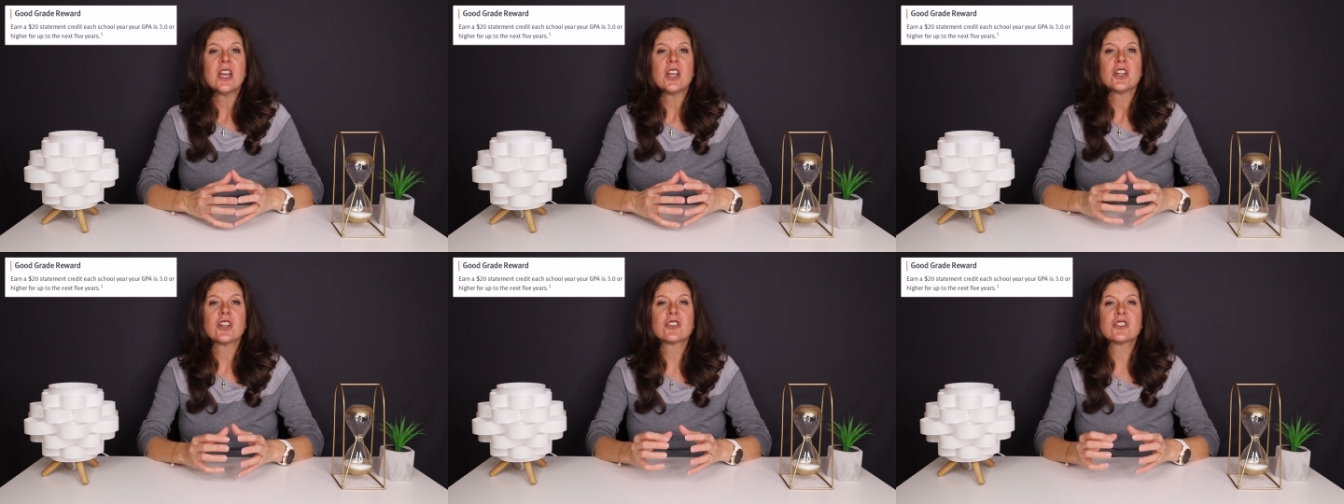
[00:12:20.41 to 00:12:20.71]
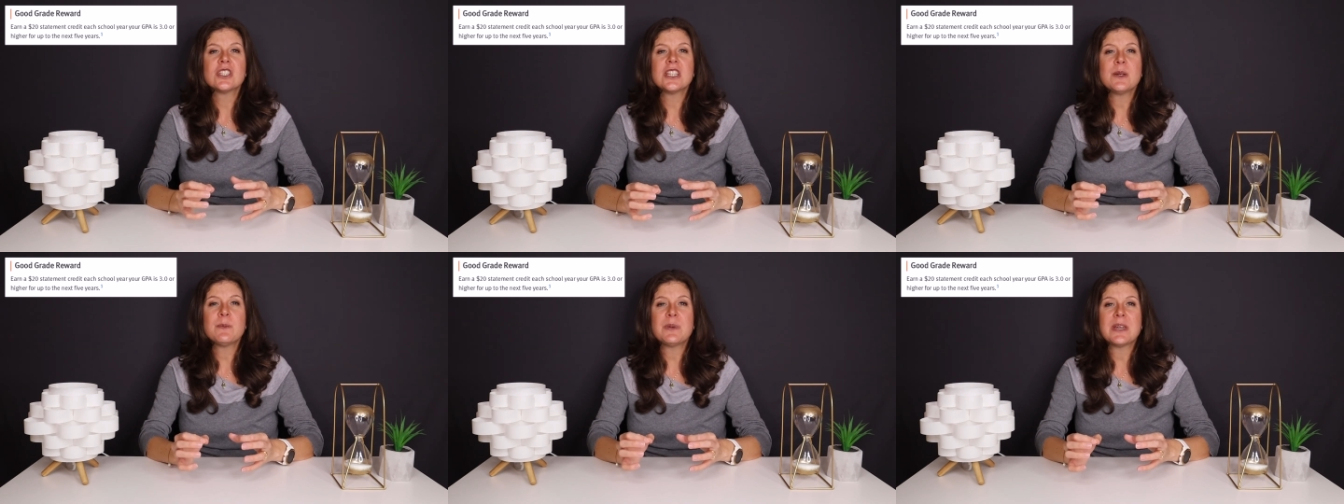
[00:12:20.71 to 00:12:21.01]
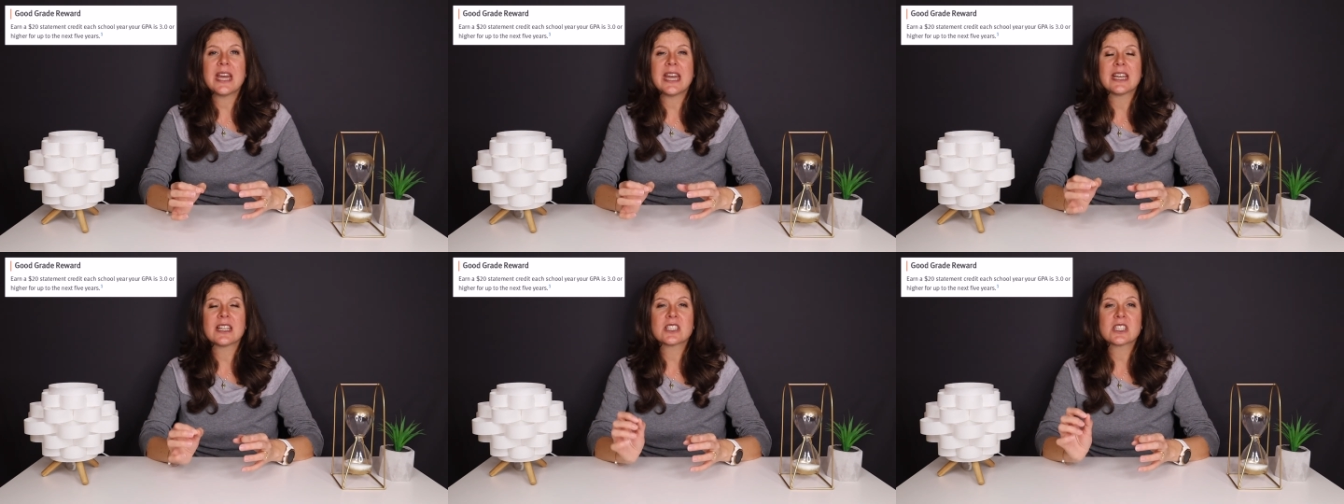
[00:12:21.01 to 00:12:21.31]
your
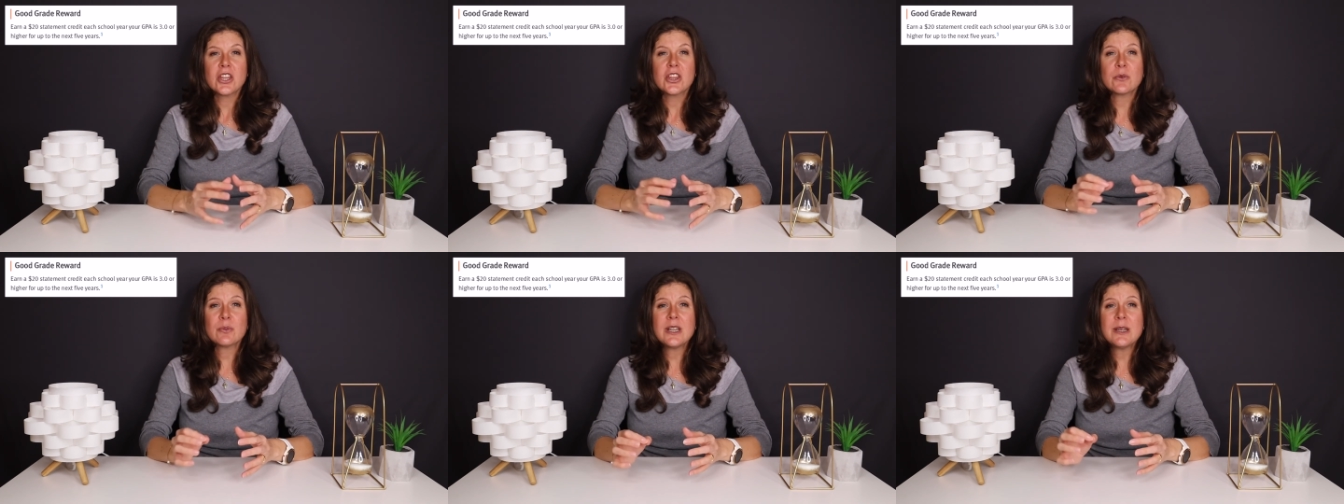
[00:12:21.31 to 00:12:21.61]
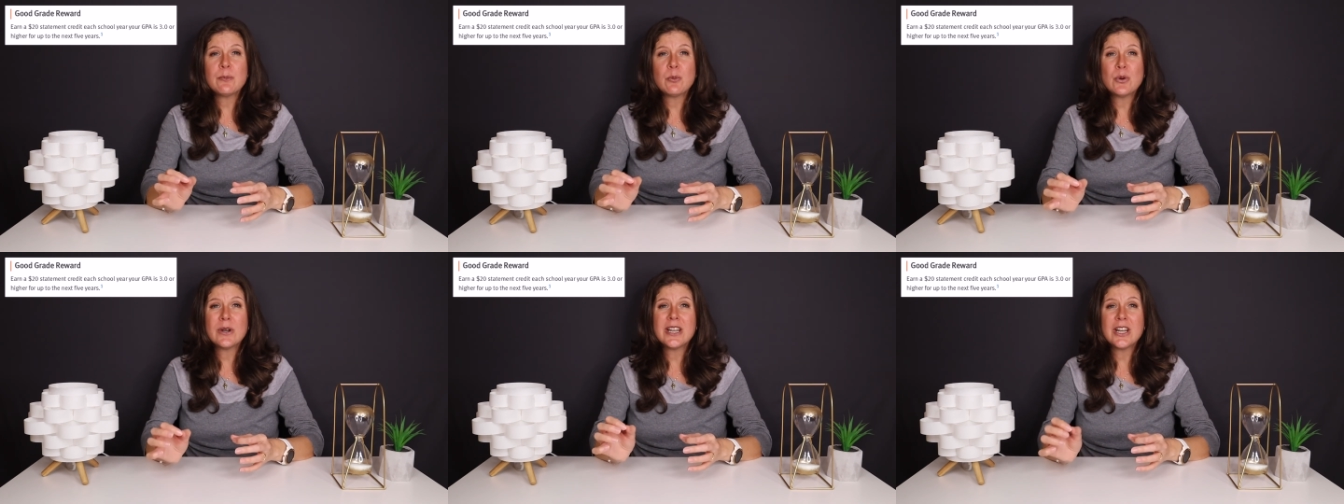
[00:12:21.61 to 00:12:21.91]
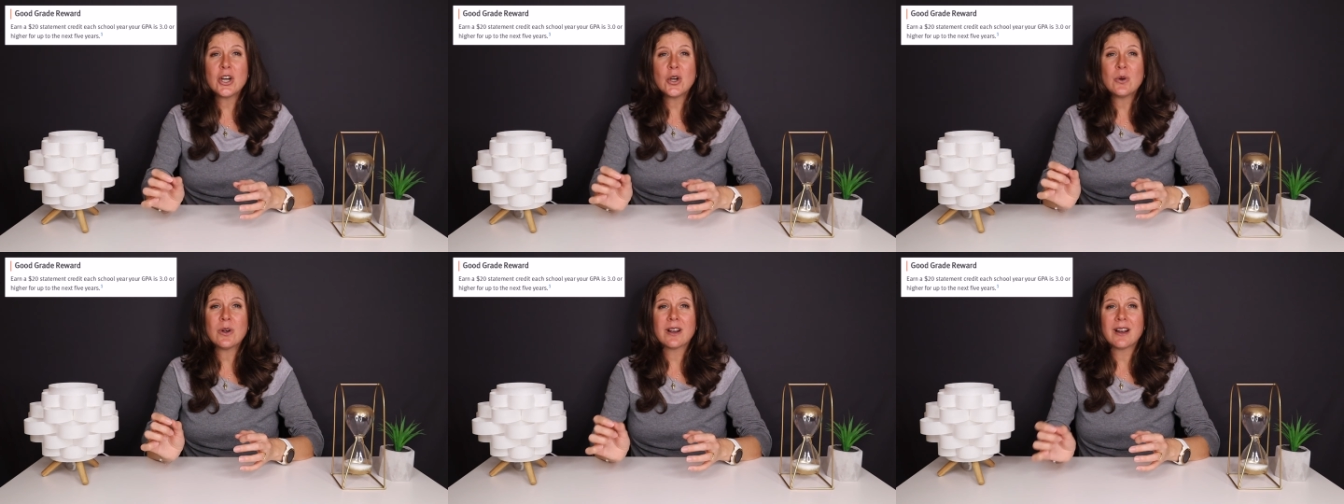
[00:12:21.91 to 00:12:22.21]
GPA is
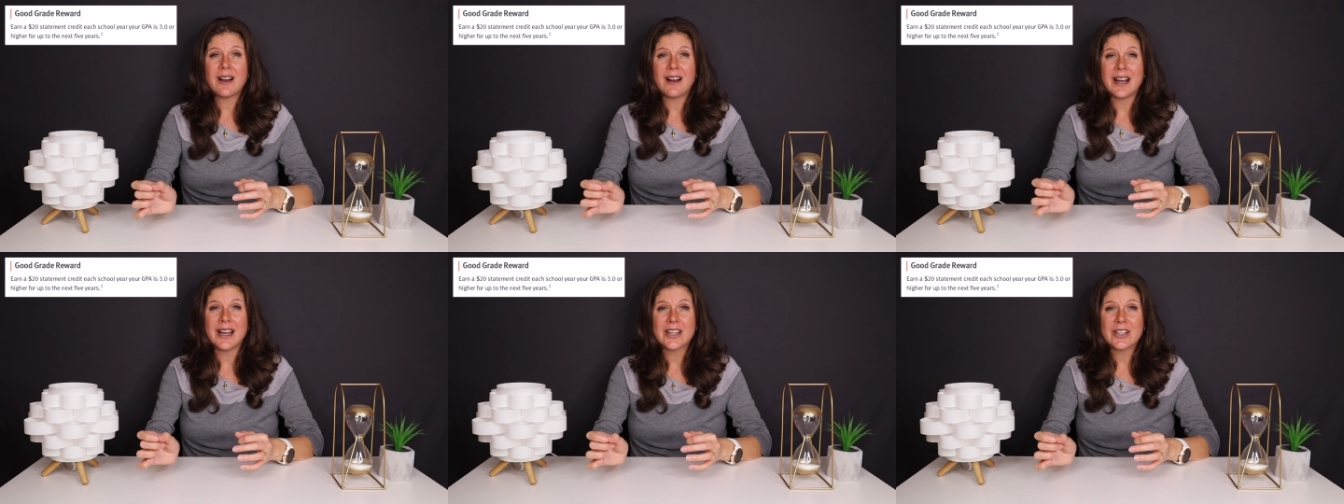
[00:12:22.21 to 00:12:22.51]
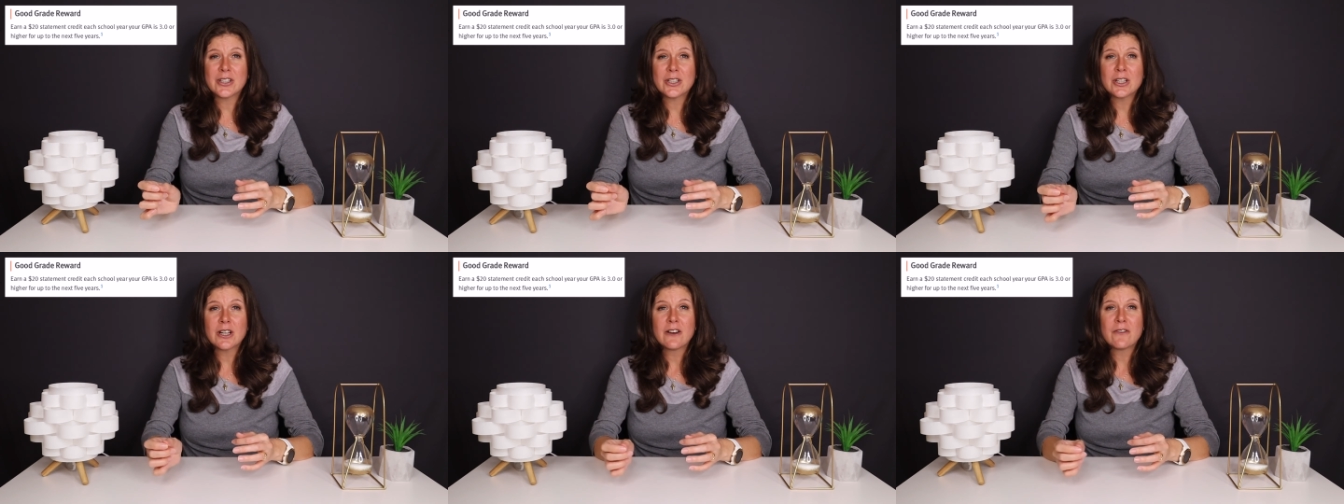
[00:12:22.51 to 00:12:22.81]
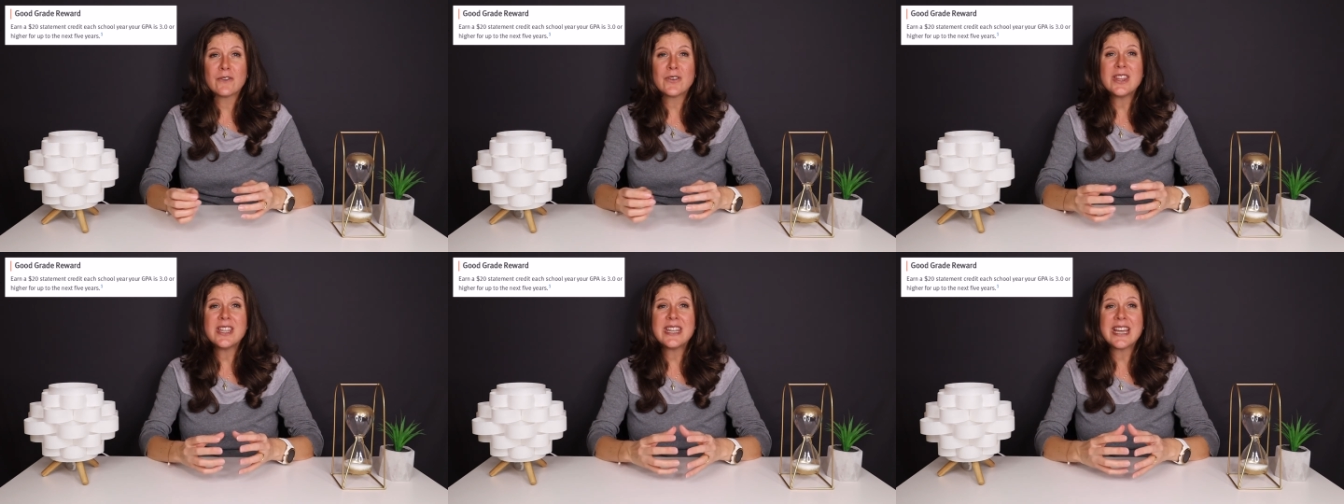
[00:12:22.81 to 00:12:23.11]
3.0 or higher
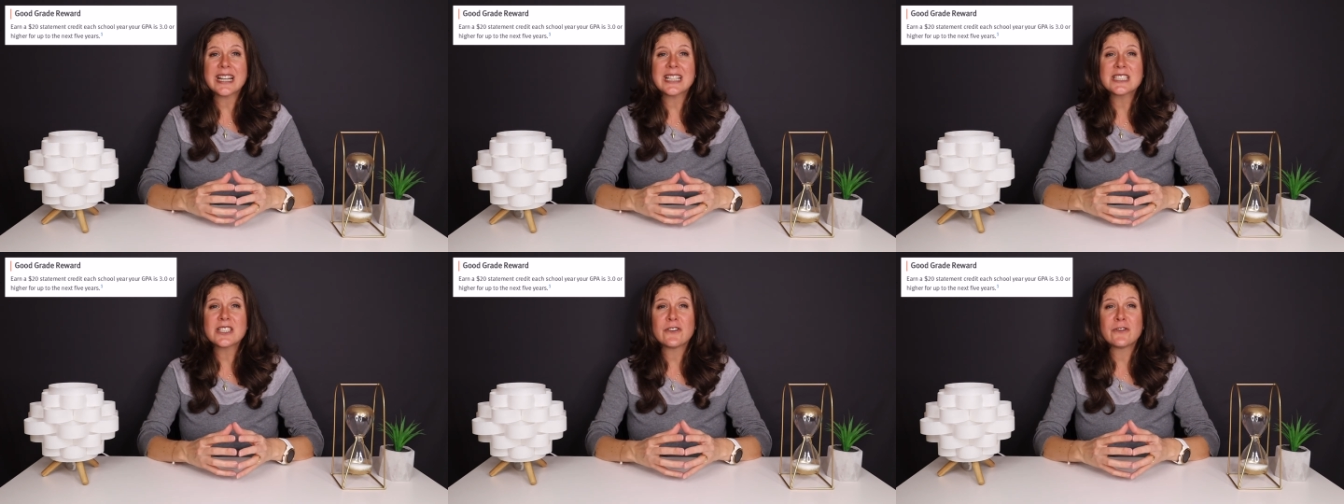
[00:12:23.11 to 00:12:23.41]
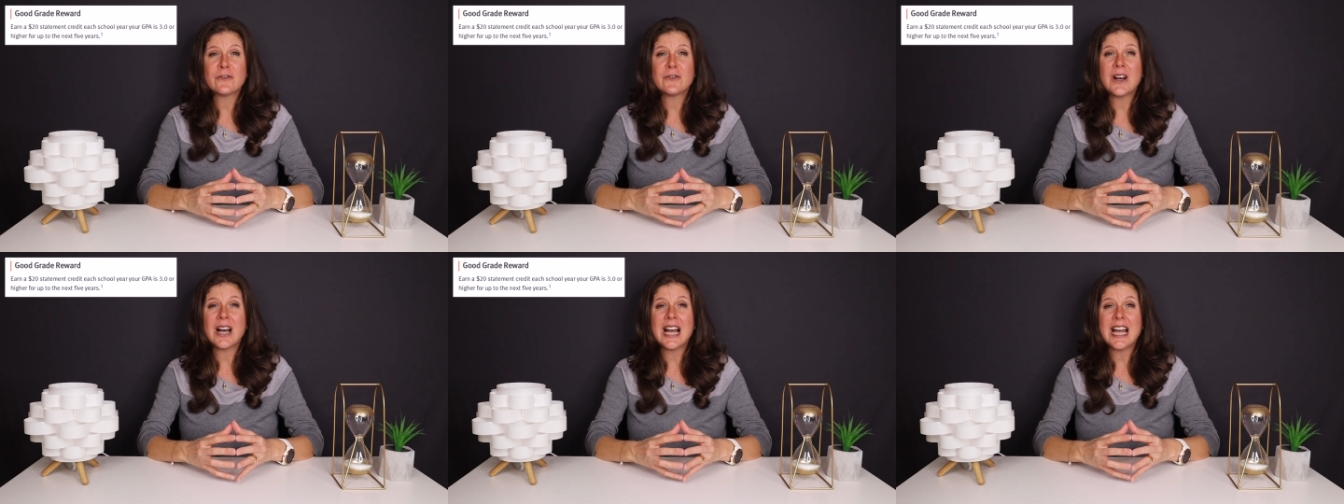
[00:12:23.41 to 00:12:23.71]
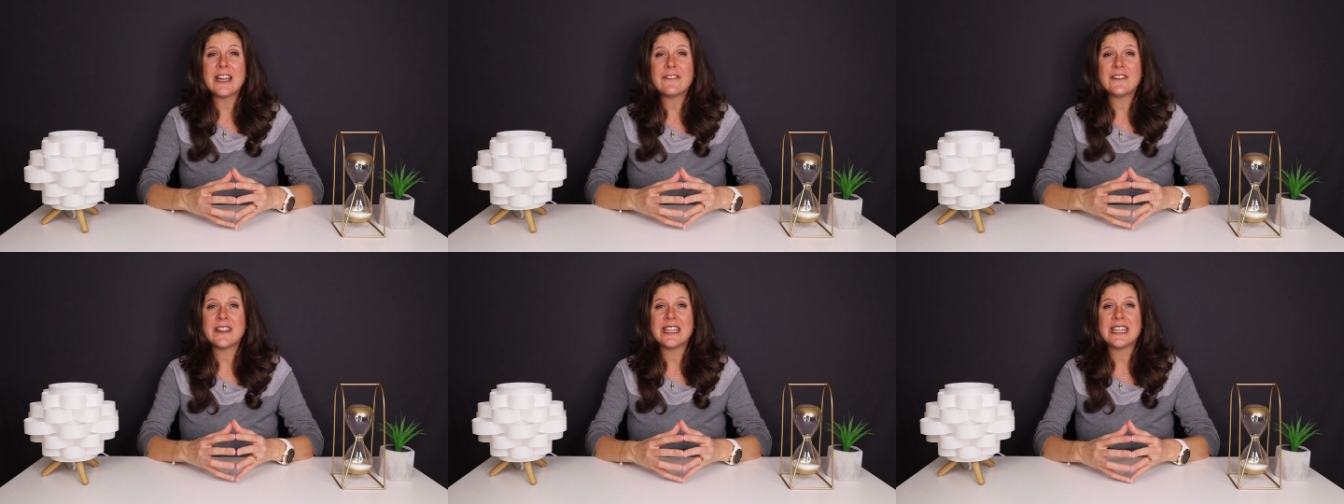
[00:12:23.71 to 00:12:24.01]
for the next
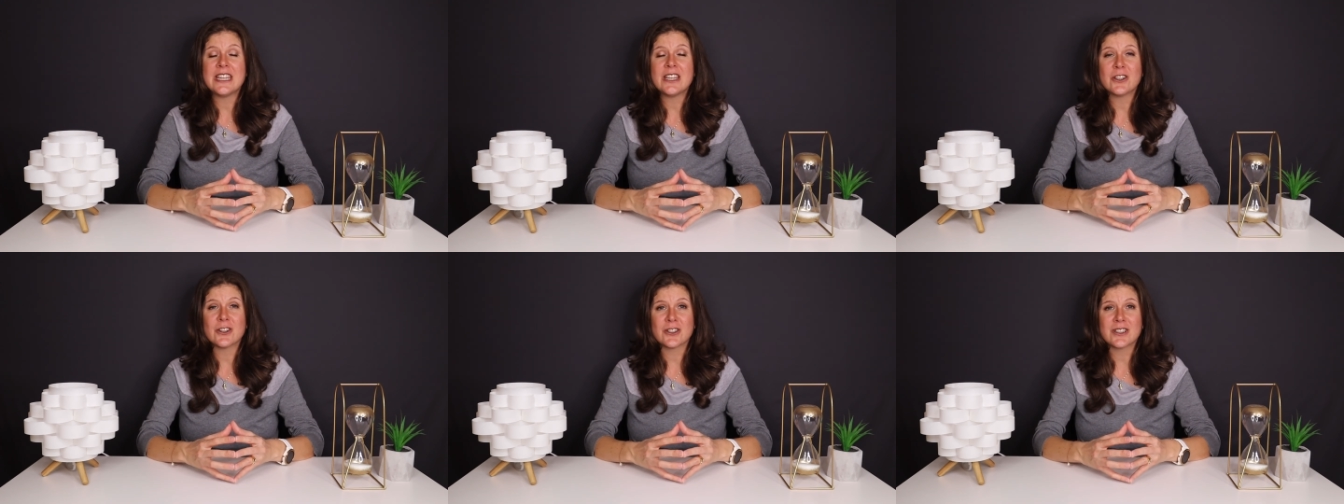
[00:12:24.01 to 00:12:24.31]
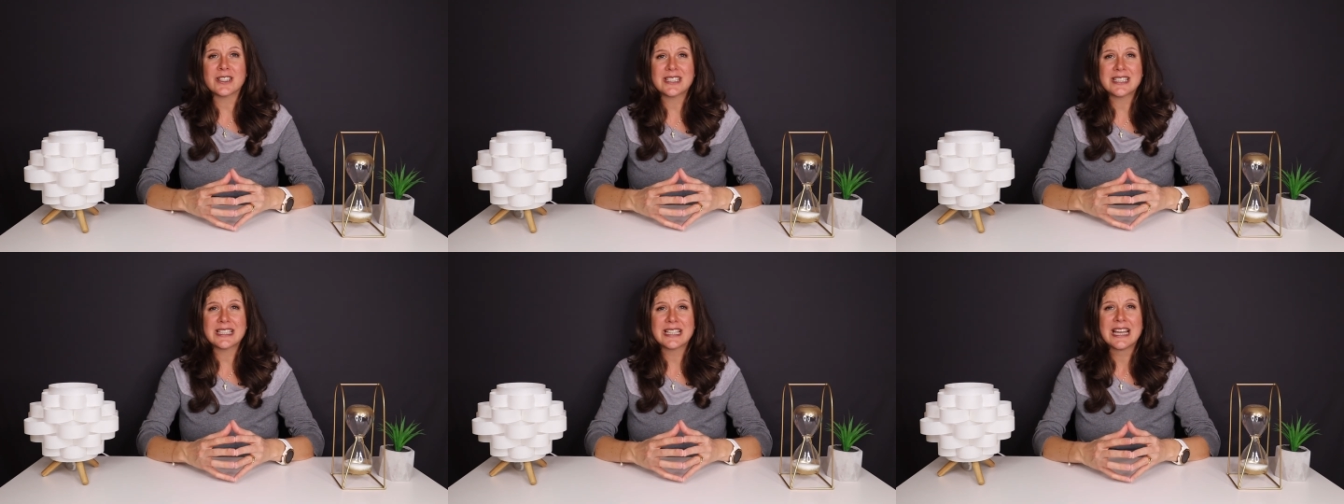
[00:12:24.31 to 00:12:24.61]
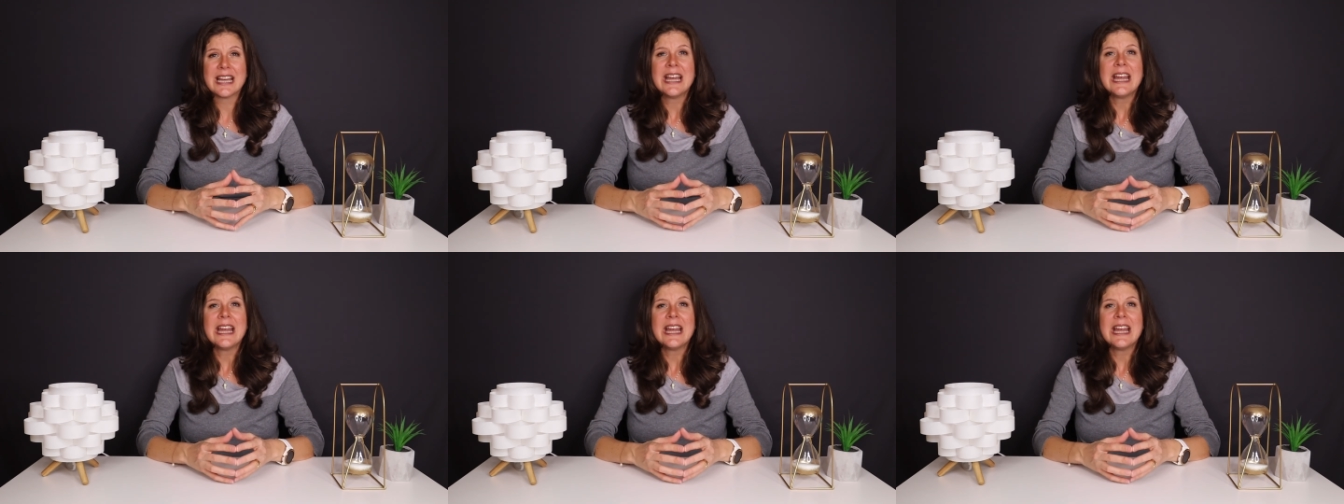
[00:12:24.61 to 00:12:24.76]
5 years.